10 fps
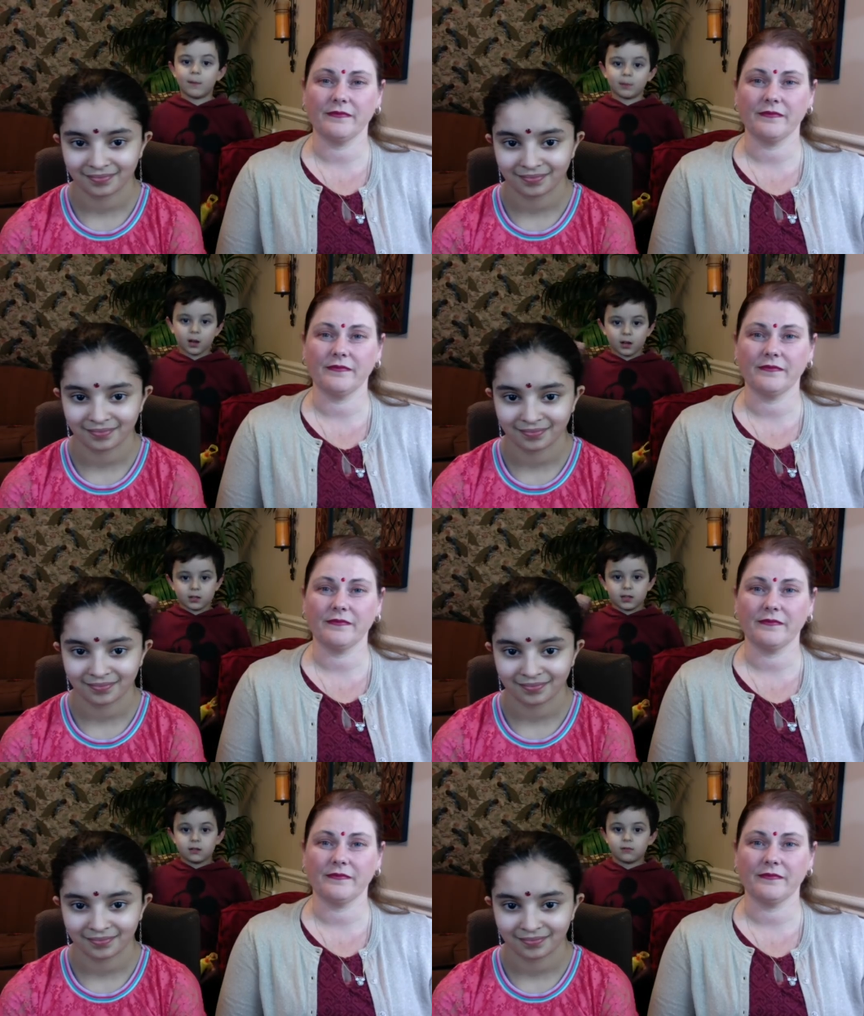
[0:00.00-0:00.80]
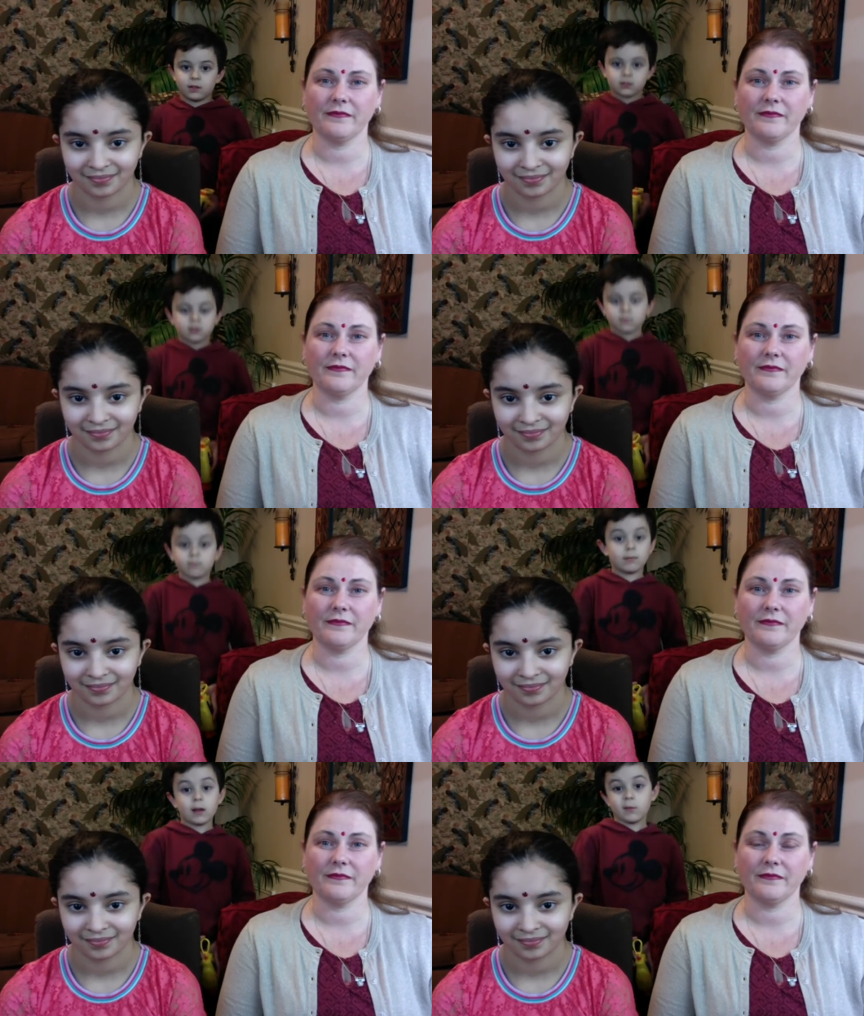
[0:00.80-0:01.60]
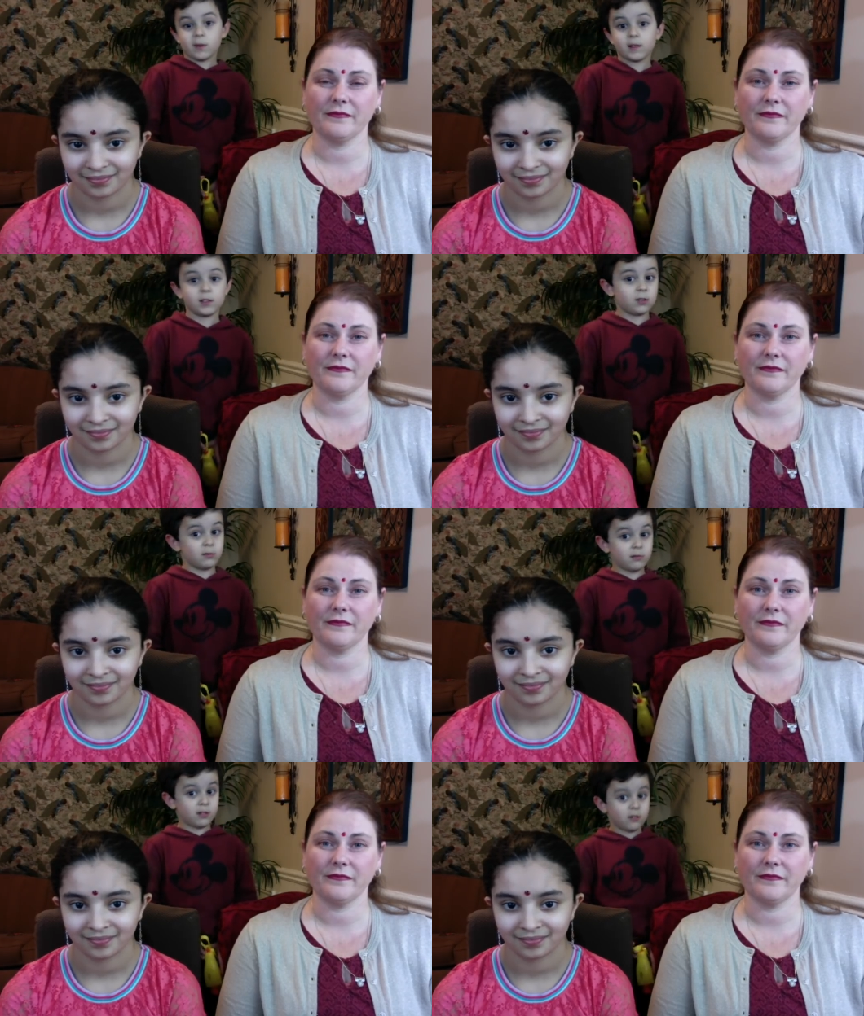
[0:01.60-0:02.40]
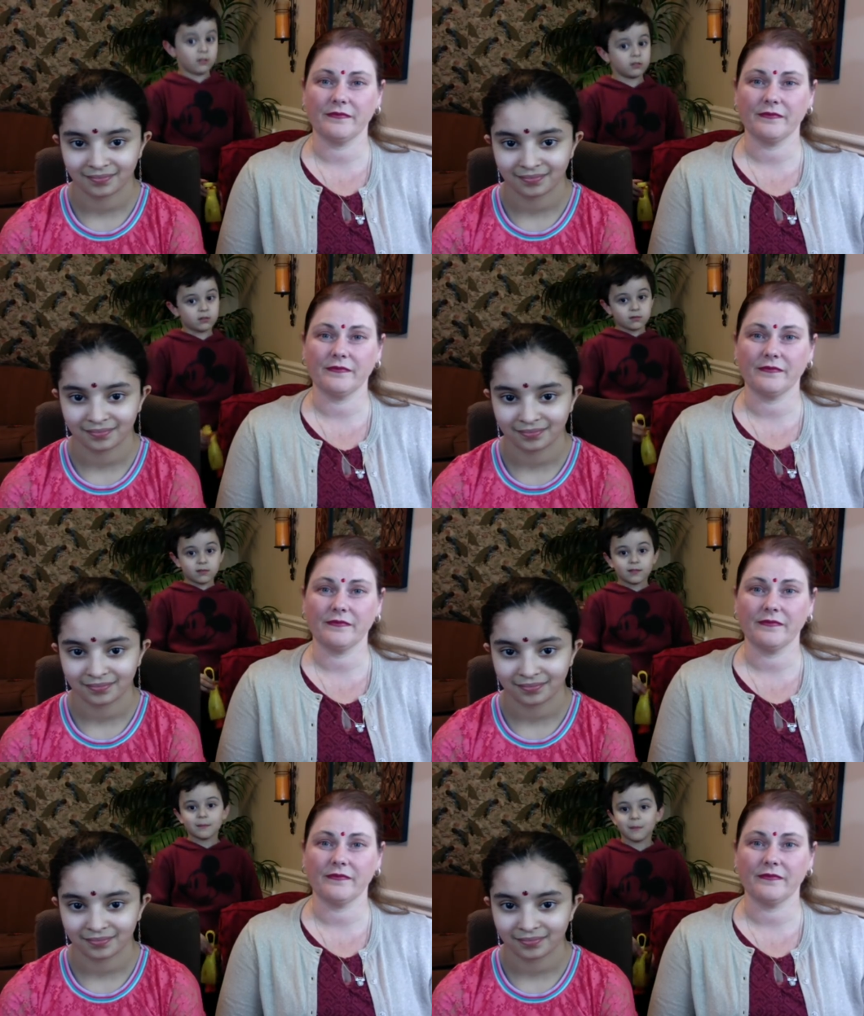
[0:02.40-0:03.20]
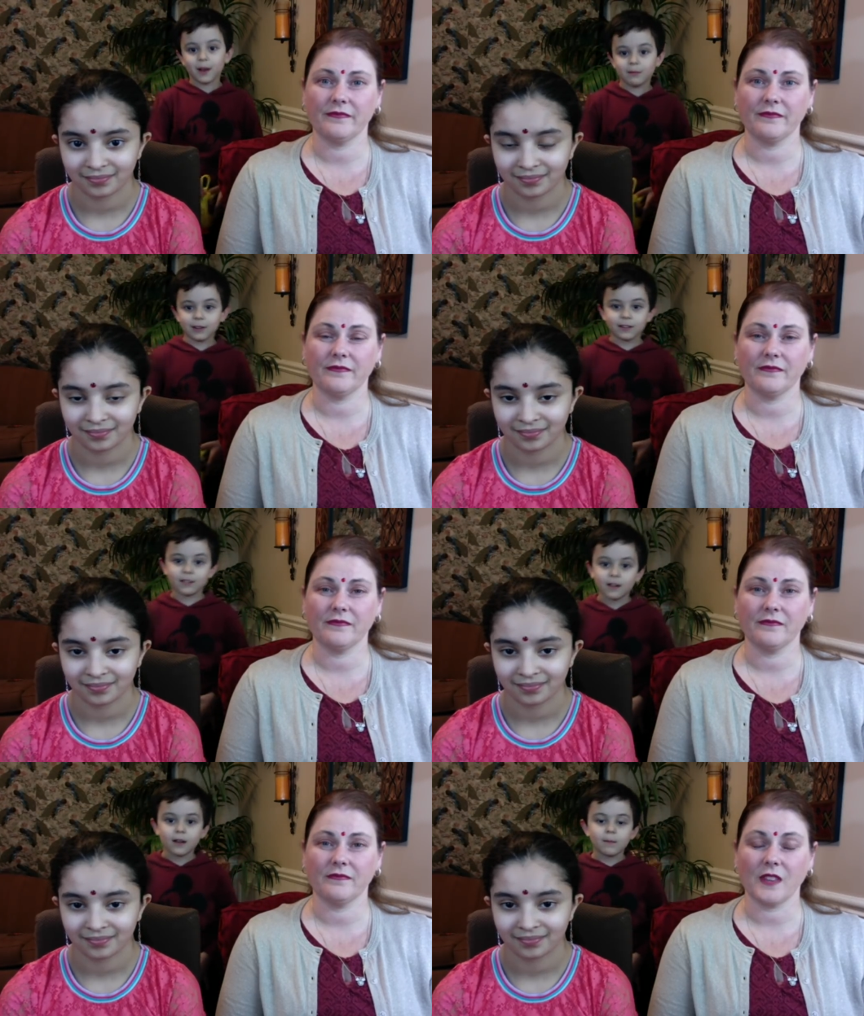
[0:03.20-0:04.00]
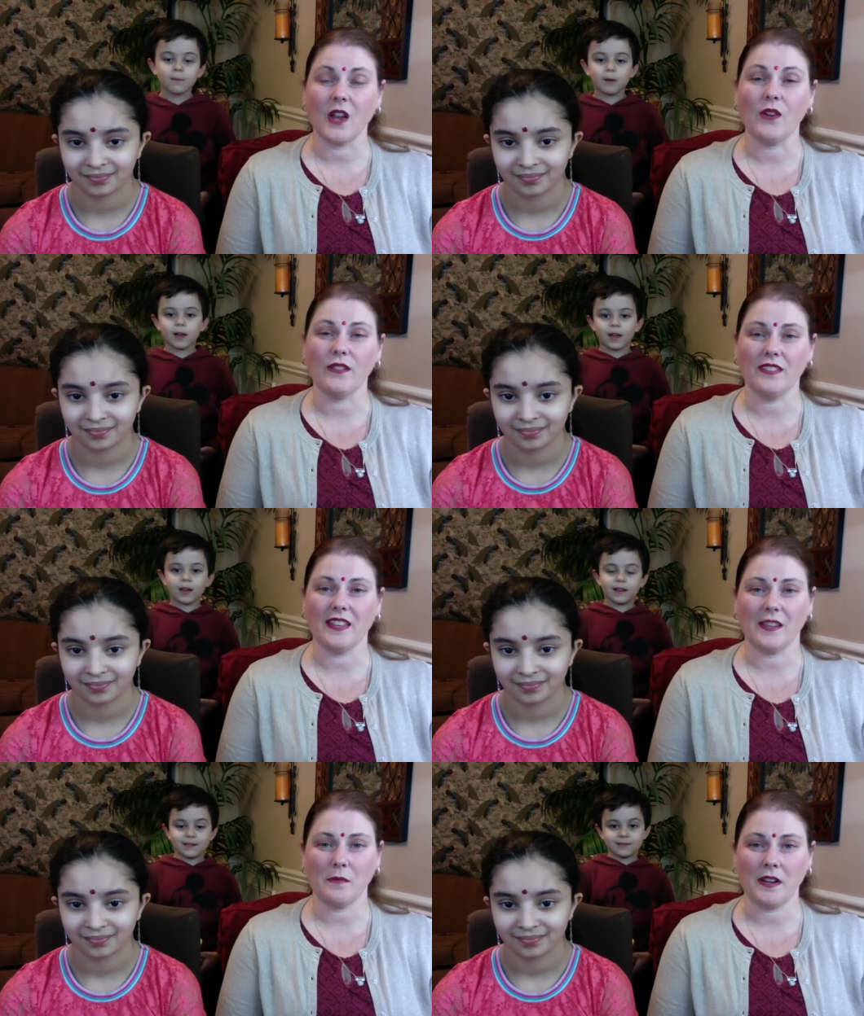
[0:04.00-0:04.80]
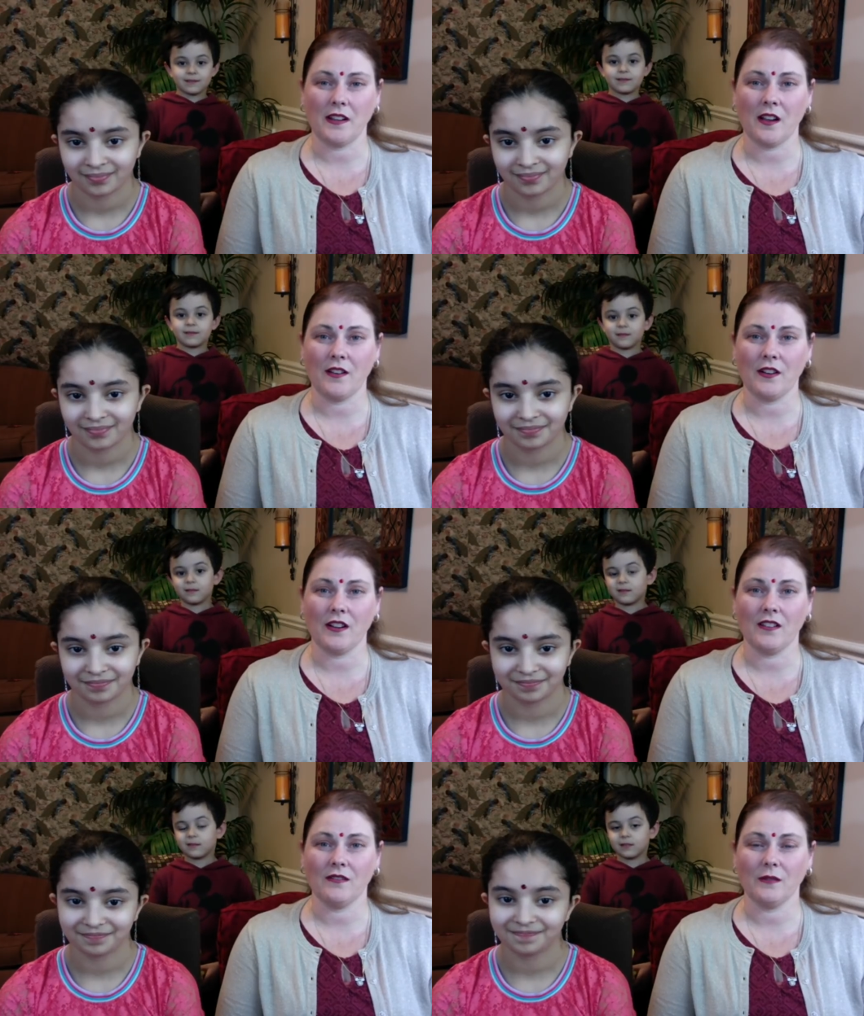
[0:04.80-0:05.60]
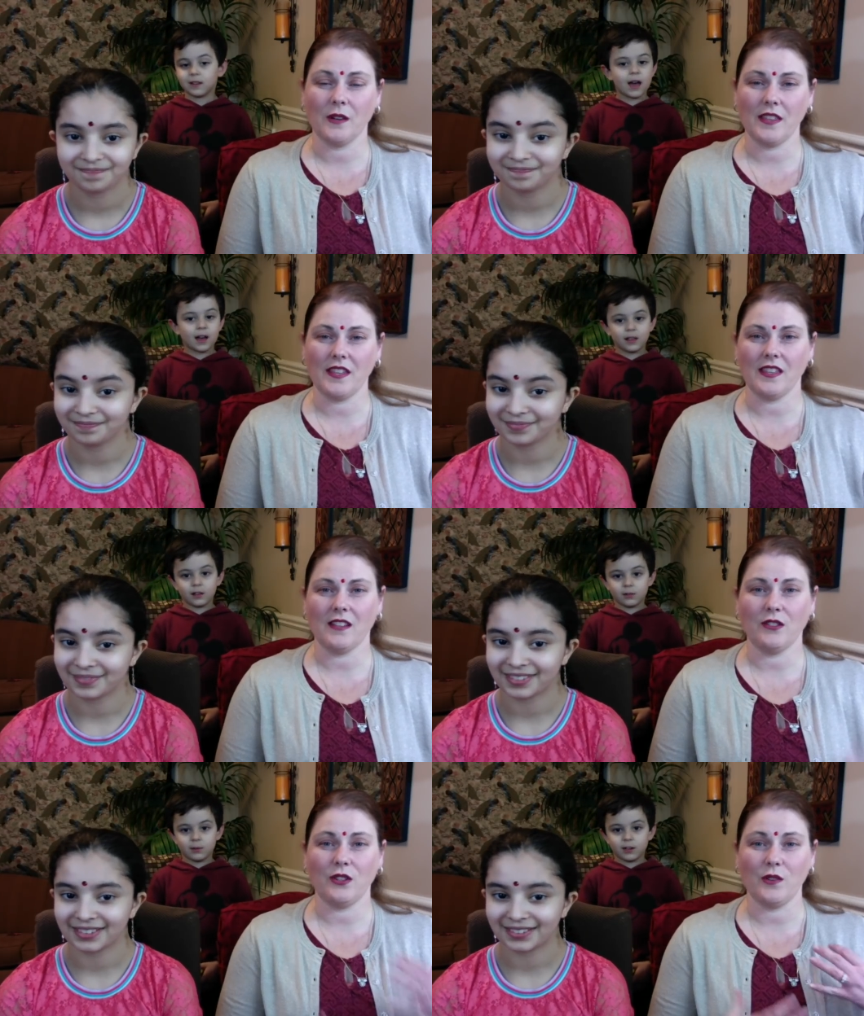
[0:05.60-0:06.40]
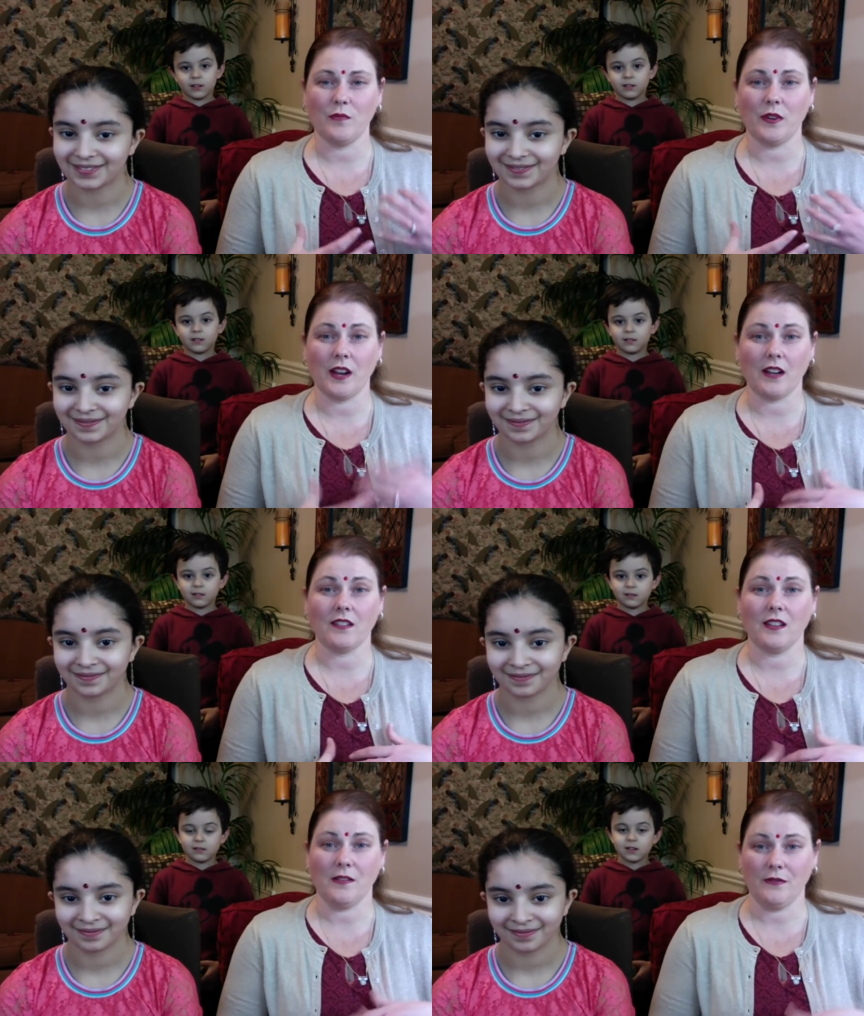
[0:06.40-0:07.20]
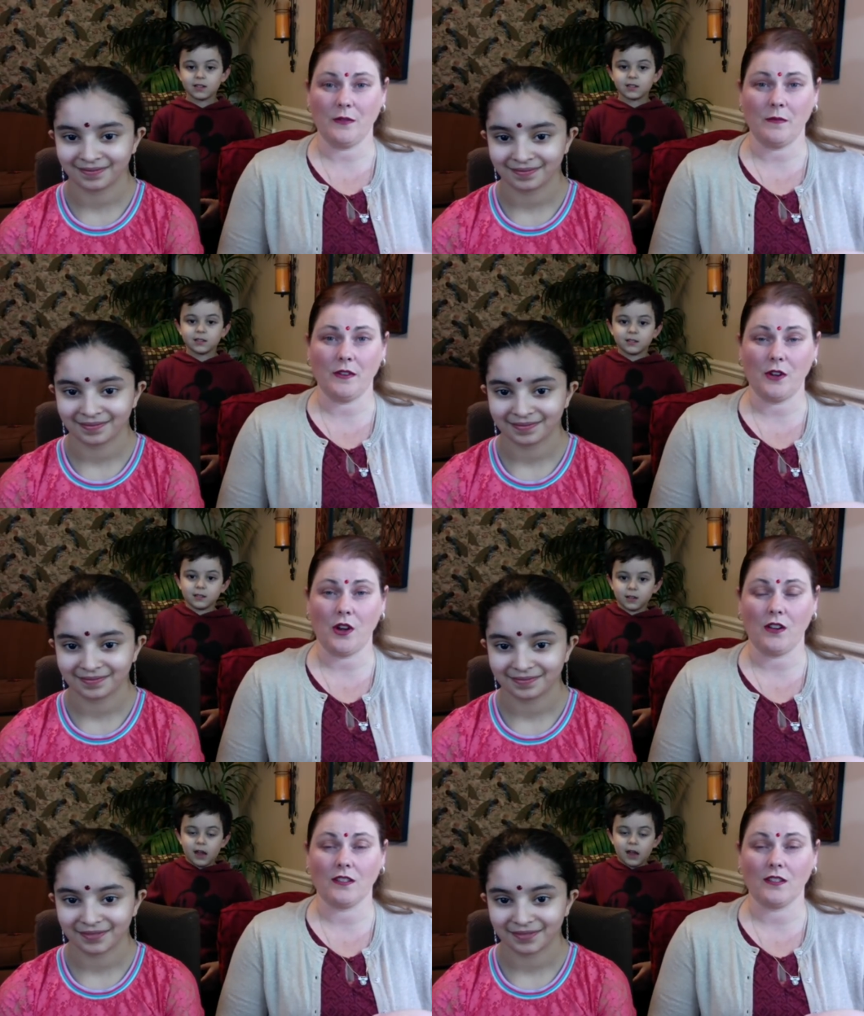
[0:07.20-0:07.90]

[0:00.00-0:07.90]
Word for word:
Speaker 1: because he was maybe a little hurt maybe
Speaker 2: Oh, you think you might have gotten hurt? Well, yeah, I think that suit bit. protects them from the dogs.